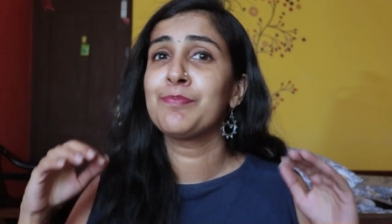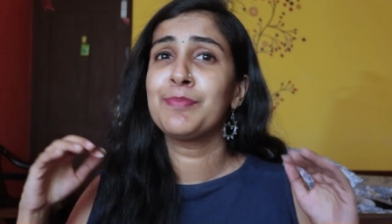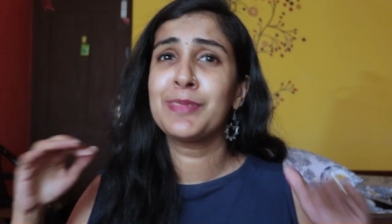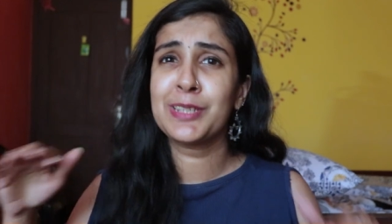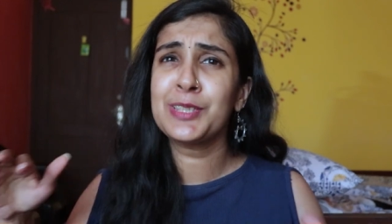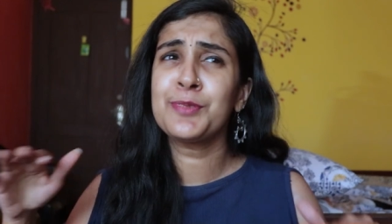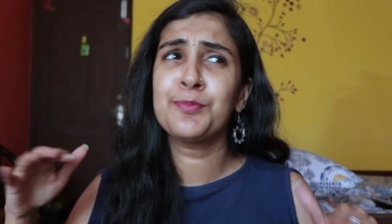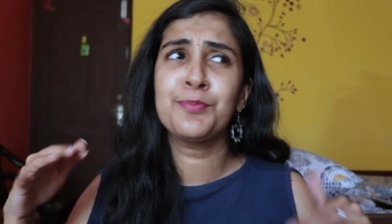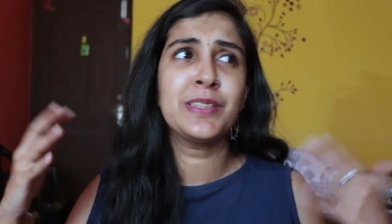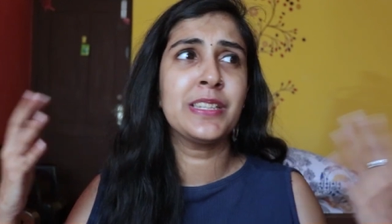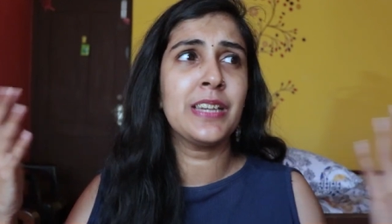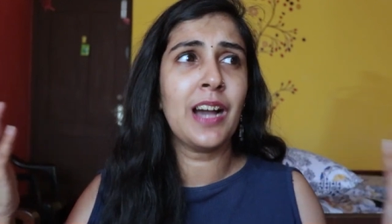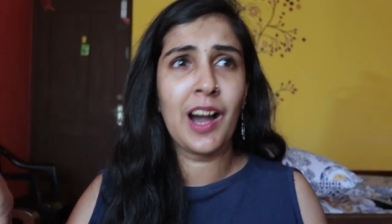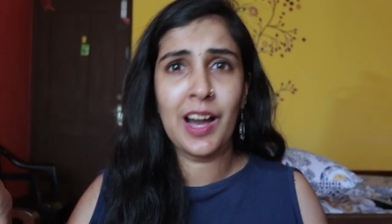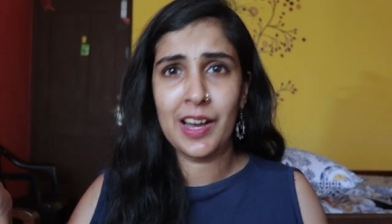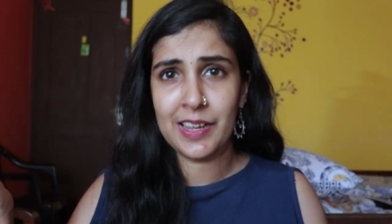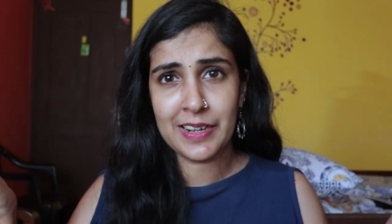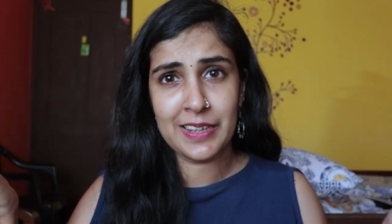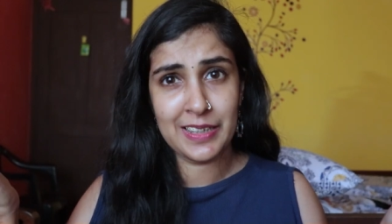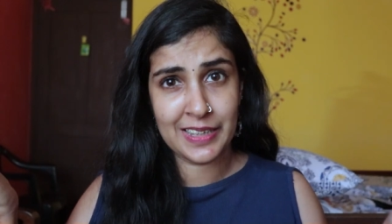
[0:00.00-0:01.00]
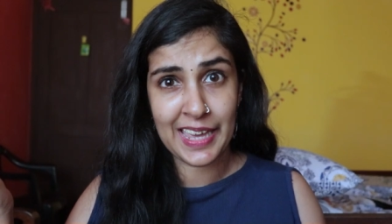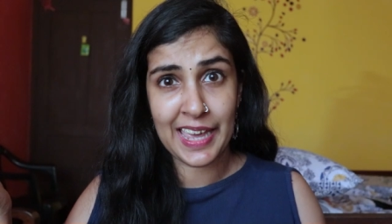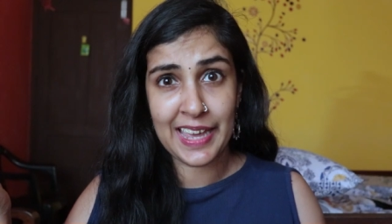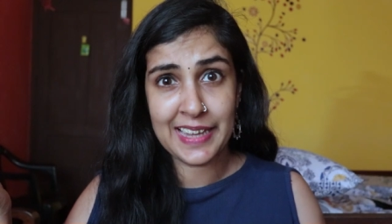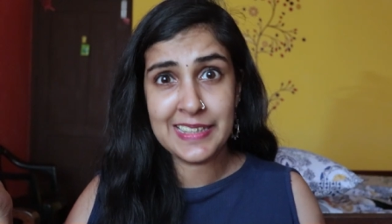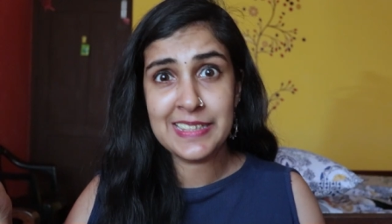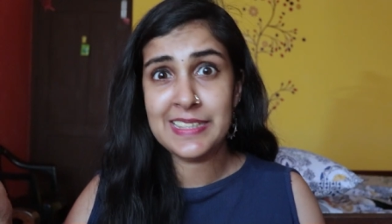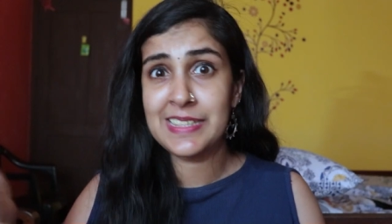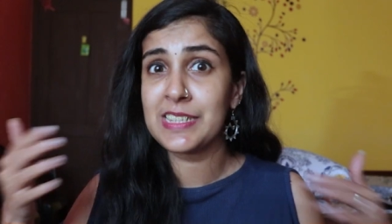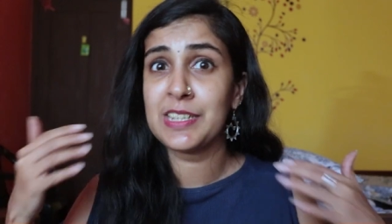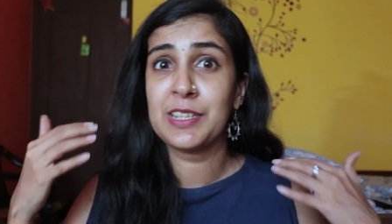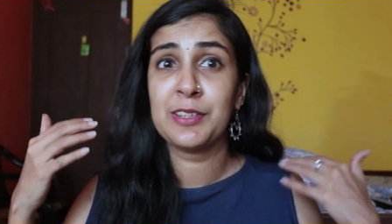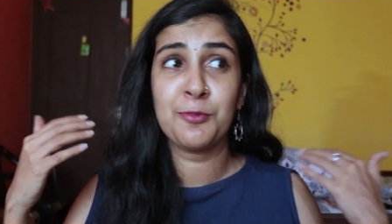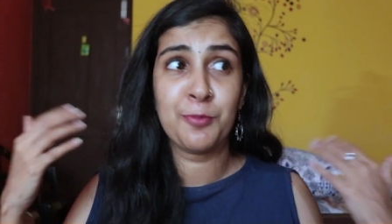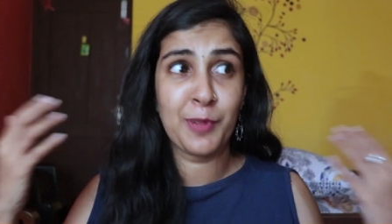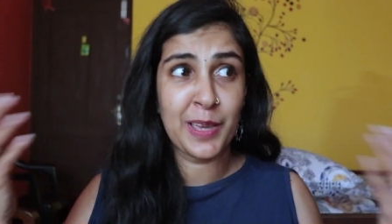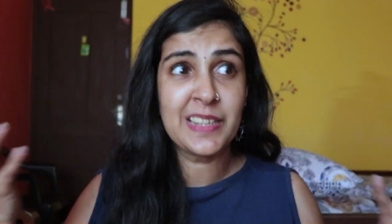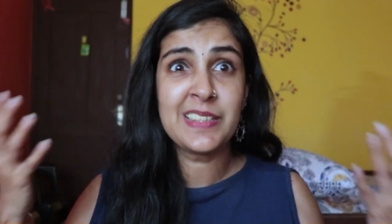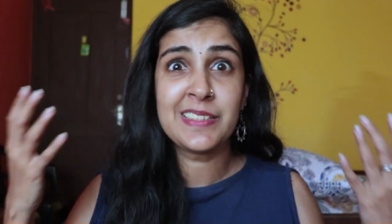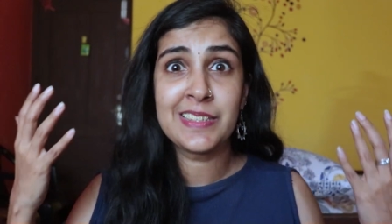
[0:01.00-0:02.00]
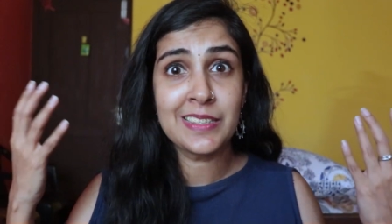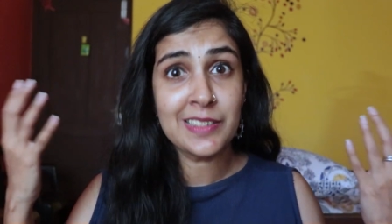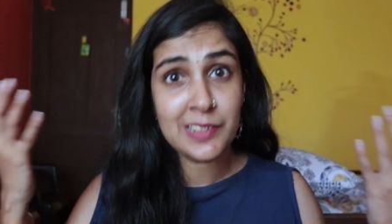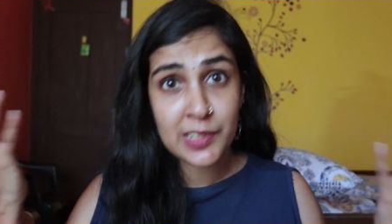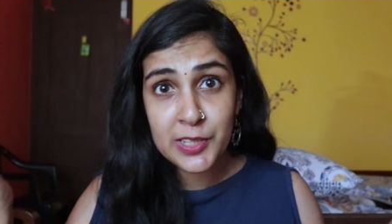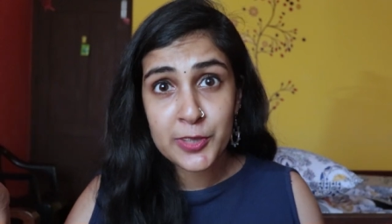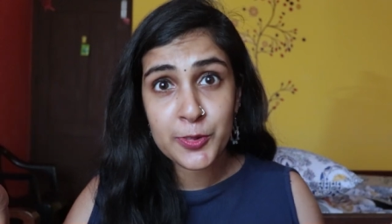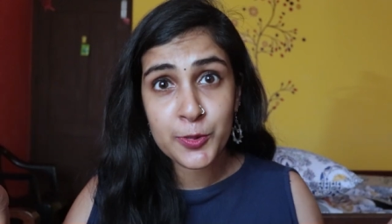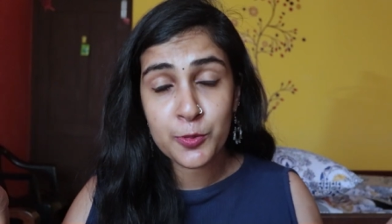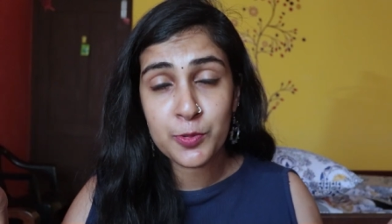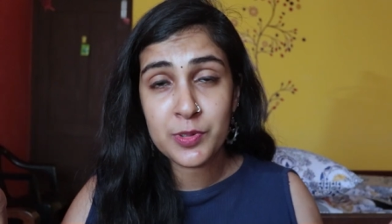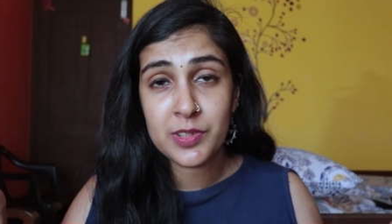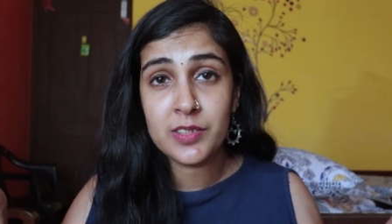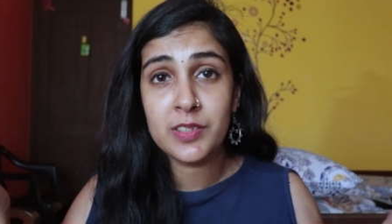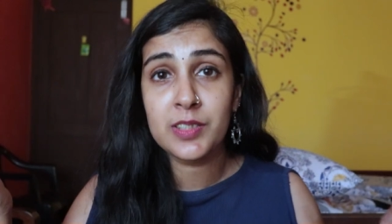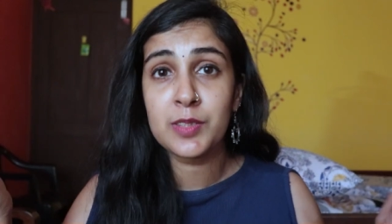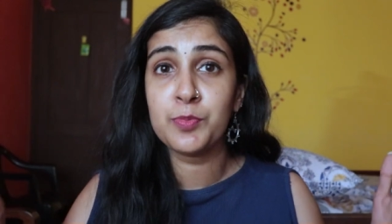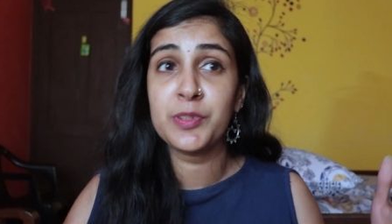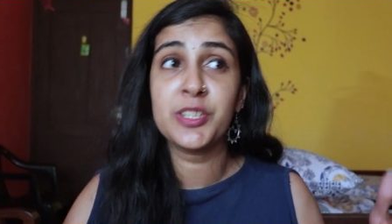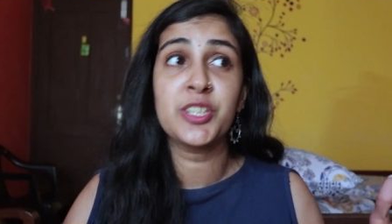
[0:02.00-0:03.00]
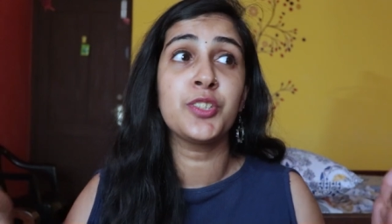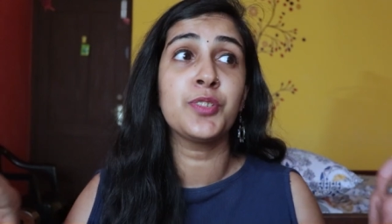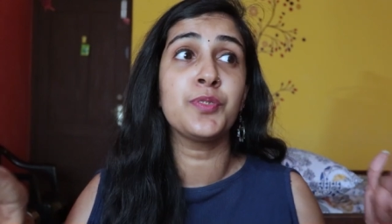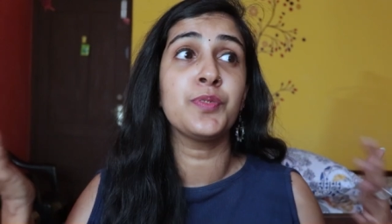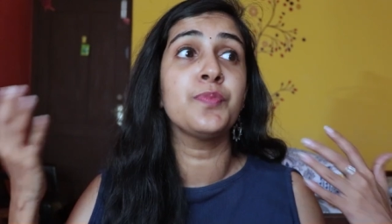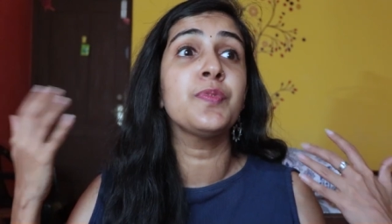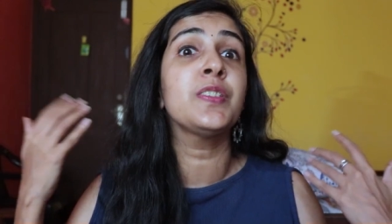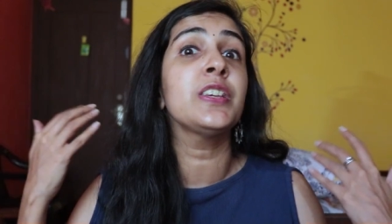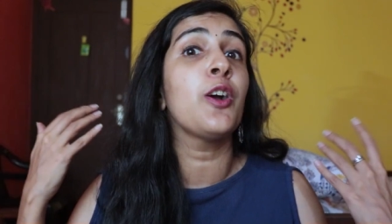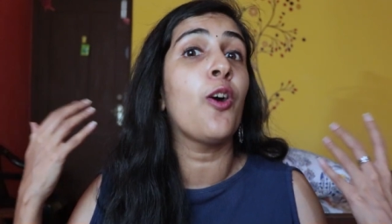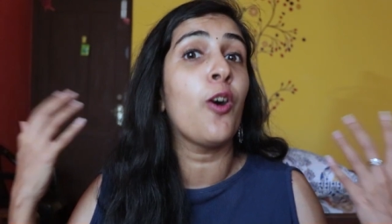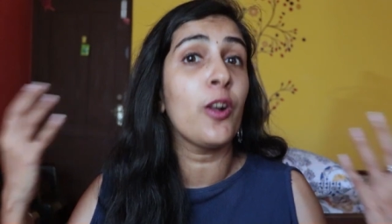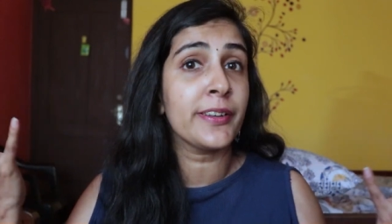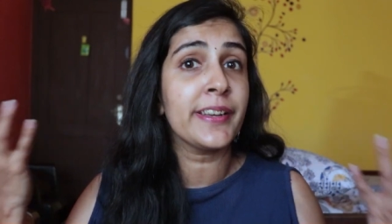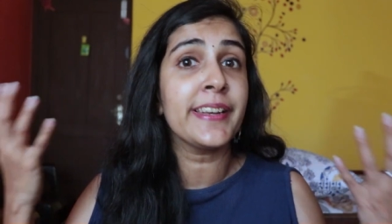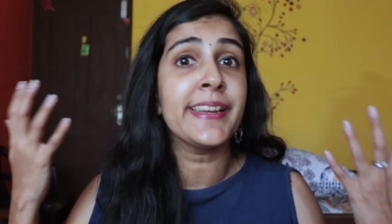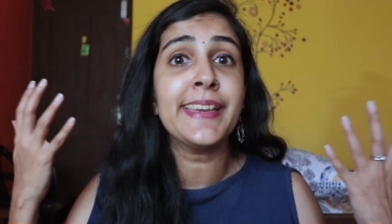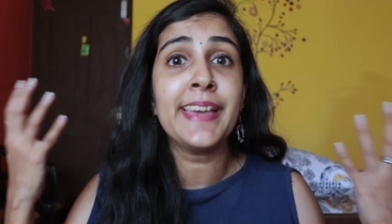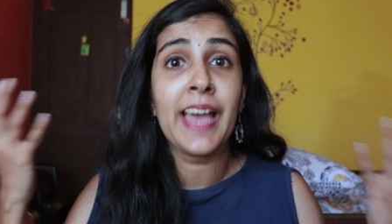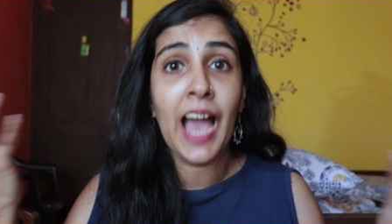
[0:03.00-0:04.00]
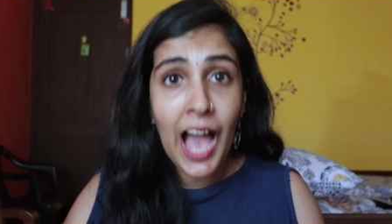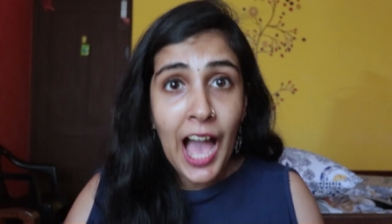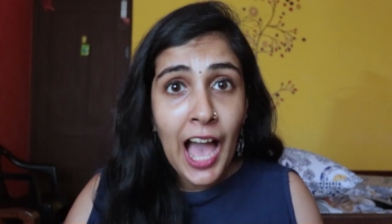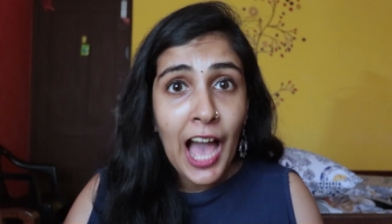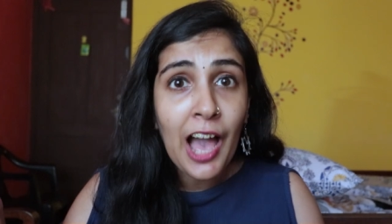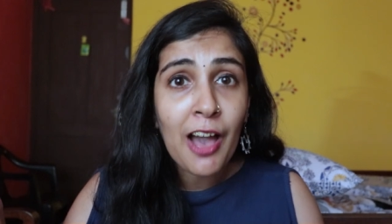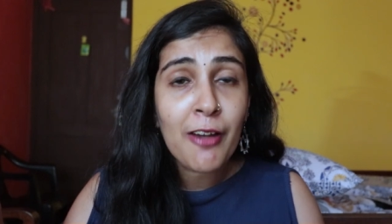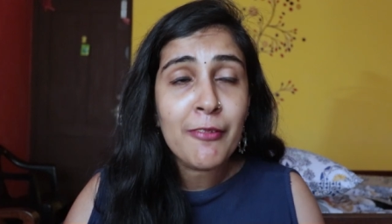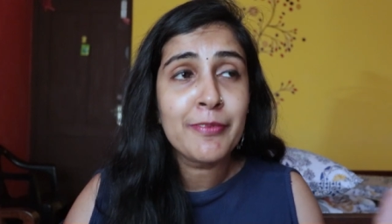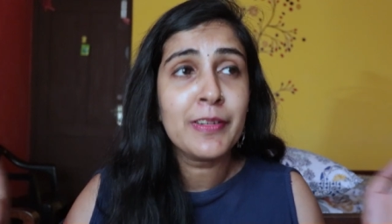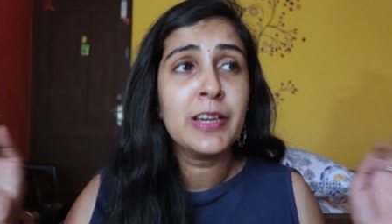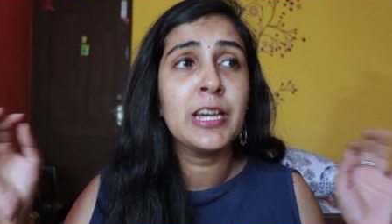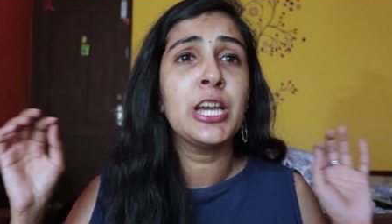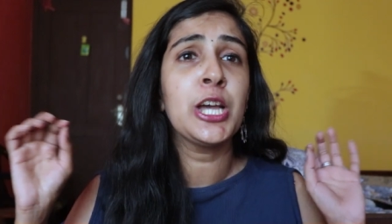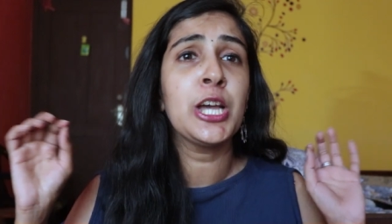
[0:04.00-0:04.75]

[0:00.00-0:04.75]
because we are against wasting resources which we already have.